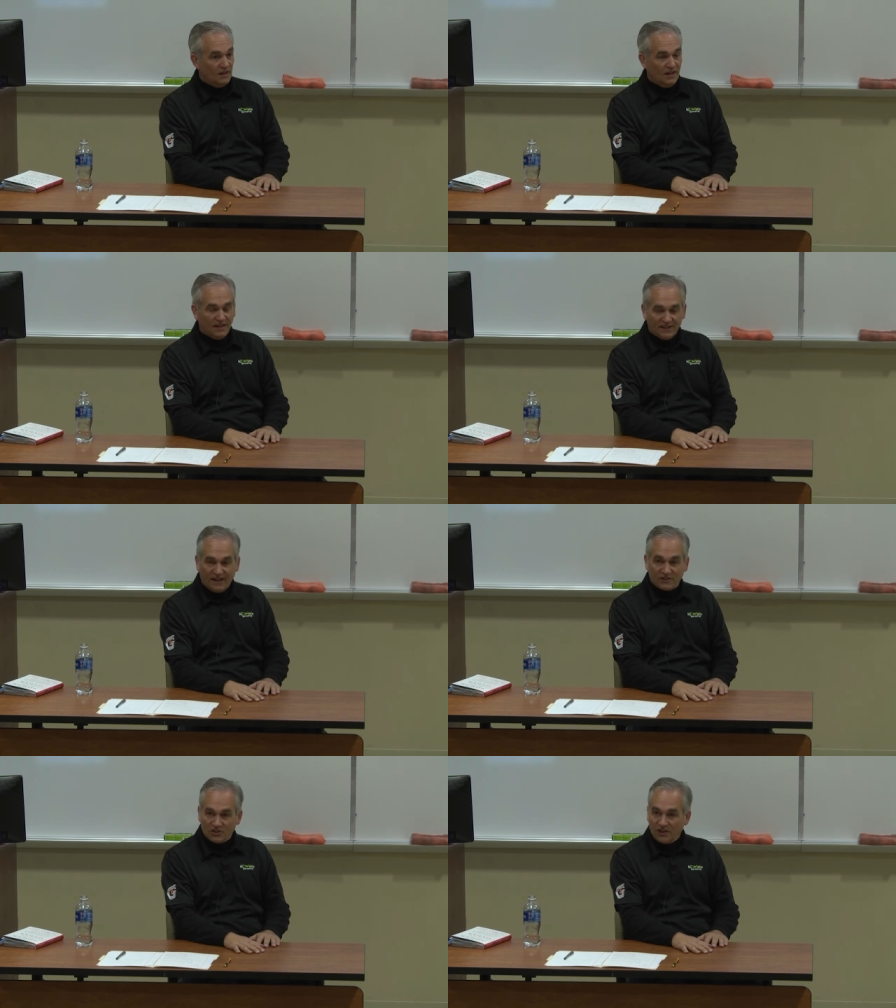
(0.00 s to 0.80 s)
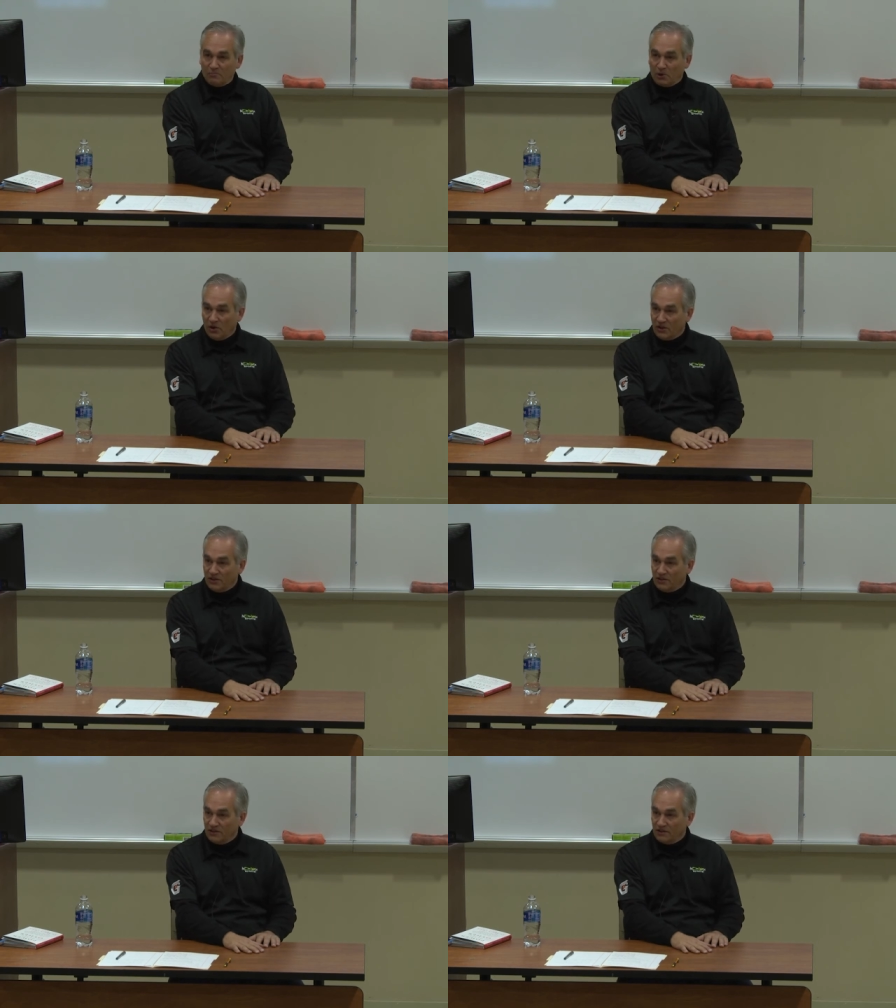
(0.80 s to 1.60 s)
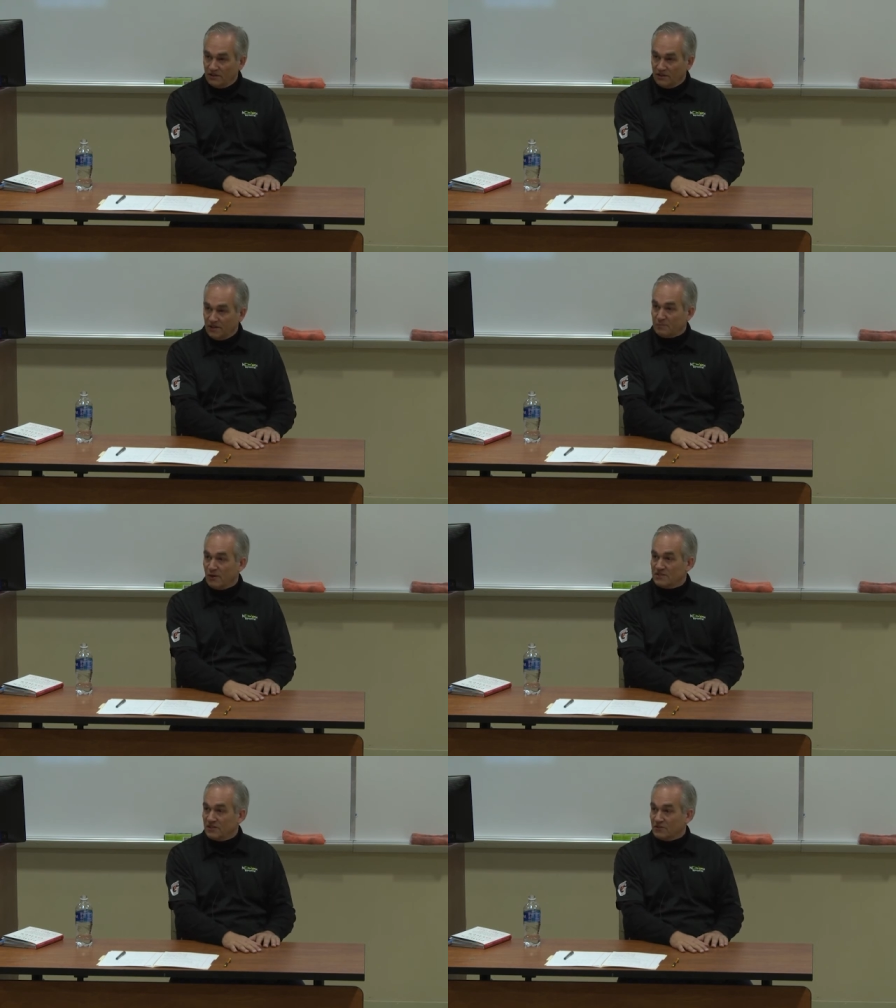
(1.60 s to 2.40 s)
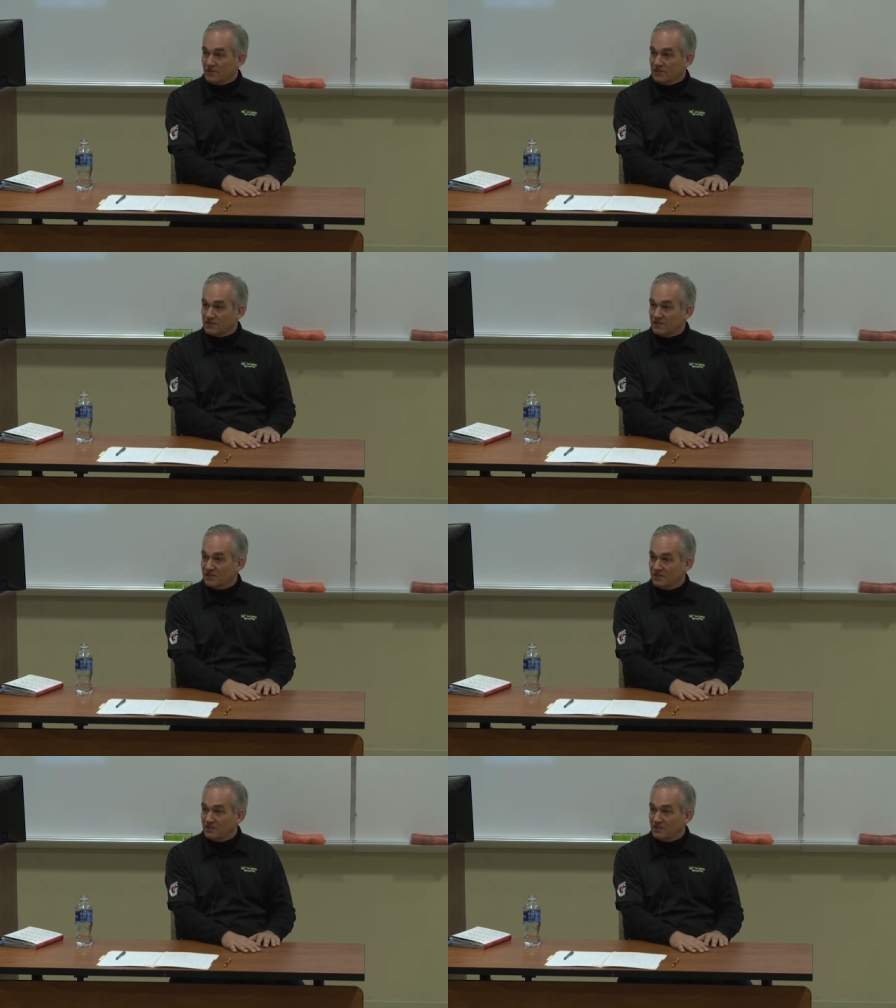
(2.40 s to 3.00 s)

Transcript: and they actually applauded a price increase.